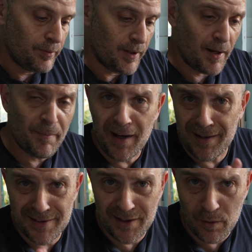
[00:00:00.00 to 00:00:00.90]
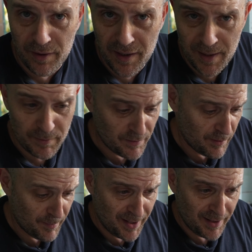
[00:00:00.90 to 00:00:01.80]
And I'm not gonna say all the names of
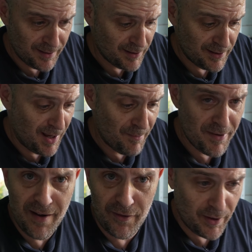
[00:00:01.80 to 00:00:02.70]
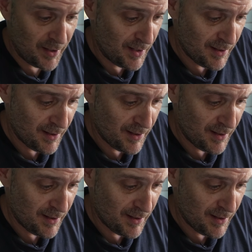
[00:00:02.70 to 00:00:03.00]
them again because I'm never gonna get